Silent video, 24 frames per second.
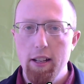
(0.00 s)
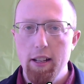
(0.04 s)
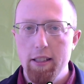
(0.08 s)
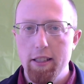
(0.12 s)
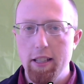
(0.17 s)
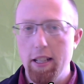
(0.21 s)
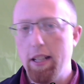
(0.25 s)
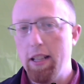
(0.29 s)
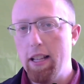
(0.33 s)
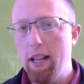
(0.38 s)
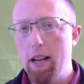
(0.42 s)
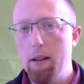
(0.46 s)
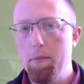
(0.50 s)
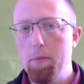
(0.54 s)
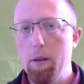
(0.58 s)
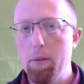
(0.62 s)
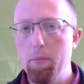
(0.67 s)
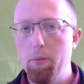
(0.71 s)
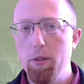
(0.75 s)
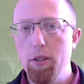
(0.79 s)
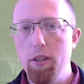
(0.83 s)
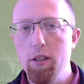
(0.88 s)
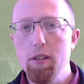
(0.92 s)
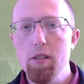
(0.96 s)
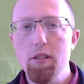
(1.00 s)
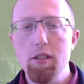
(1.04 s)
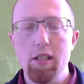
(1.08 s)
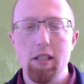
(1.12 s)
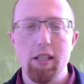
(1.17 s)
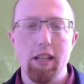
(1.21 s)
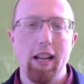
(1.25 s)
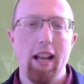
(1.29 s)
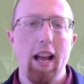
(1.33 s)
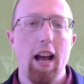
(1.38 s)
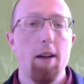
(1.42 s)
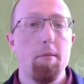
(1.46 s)
that a lot of people use, it's
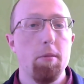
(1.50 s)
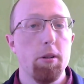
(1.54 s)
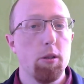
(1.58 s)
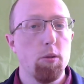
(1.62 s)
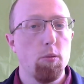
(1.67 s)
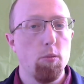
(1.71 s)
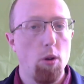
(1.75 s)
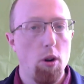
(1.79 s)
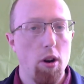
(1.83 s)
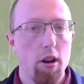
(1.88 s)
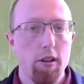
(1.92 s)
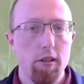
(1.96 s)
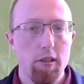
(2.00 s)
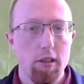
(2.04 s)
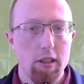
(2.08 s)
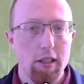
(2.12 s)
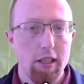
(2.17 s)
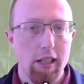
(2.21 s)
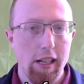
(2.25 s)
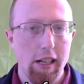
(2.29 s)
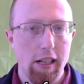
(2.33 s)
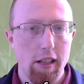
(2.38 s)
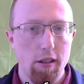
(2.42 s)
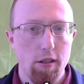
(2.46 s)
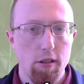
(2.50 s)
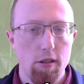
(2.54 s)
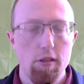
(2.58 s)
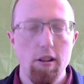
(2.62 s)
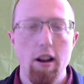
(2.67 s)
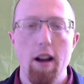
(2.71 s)
like how much water is getting through,